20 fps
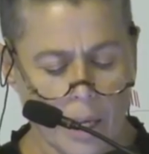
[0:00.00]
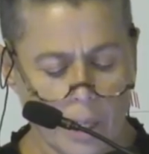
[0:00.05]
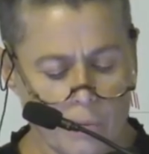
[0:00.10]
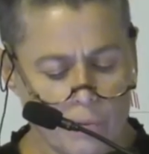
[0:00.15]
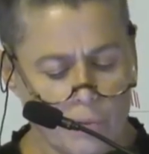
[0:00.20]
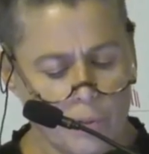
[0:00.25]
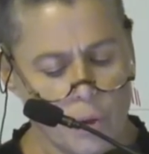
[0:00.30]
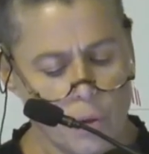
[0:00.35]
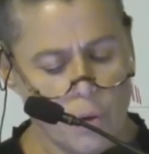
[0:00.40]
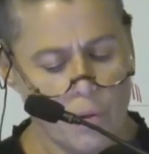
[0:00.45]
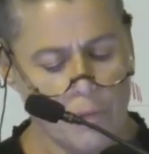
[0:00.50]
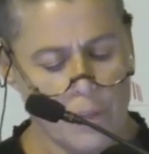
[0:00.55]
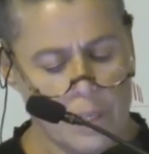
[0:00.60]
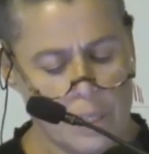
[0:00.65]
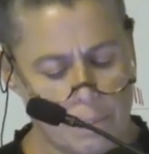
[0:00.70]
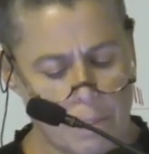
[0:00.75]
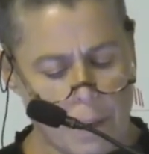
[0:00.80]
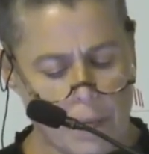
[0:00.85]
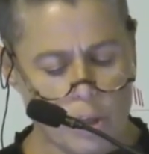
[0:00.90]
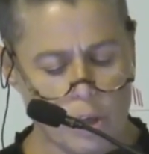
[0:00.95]
In view of the
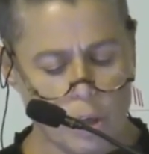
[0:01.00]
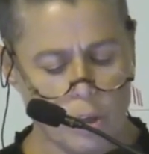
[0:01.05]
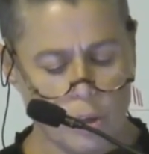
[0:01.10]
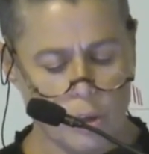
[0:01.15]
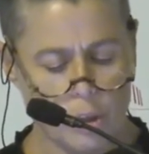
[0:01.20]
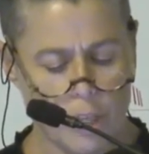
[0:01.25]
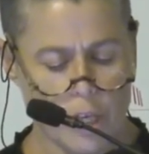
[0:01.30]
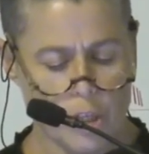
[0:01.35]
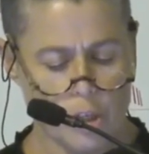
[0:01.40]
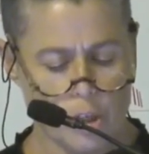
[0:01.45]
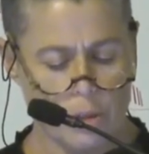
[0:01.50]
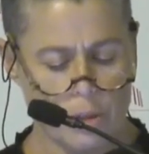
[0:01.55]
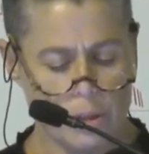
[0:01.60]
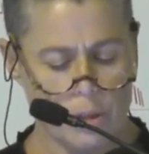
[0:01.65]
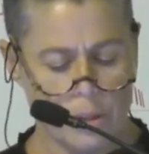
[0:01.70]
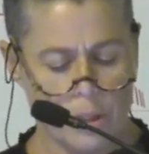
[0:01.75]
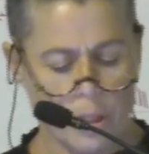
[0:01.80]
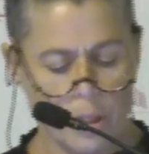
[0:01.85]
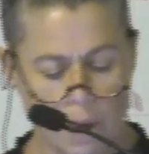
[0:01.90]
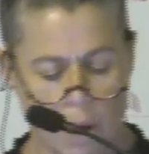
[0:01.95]
special
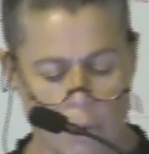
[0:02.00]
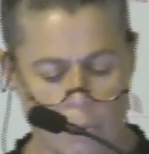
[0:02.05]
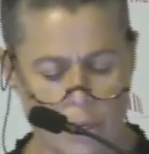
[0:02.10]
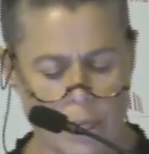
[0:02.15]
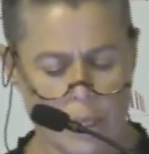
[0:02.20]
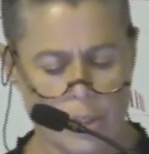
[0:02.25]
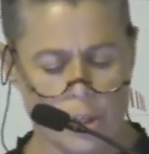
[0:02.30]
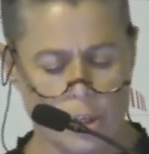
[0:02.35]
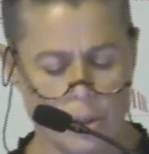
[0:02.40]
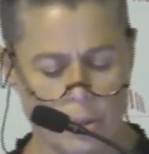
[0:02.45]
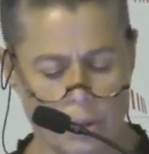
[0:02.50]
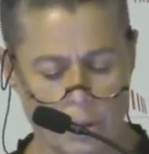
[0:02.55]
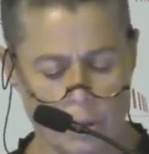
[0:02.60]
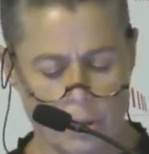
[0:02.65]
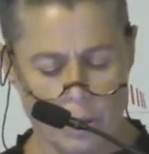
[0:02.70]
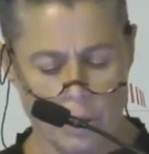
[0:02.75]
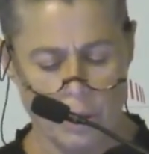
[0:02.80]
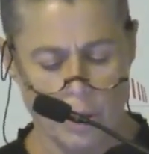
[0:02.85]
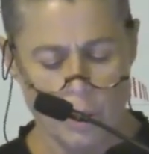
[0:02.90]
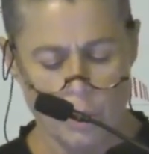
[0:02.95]
conditions in our region,
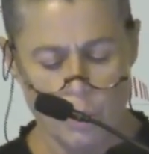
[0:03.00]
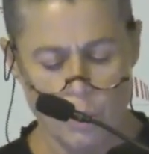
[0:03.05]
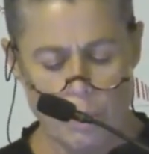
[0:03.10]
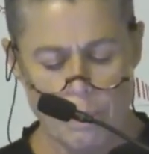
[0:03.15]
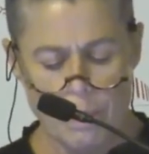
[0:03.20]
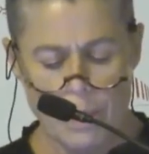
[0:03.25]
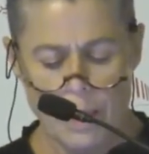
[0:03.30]
we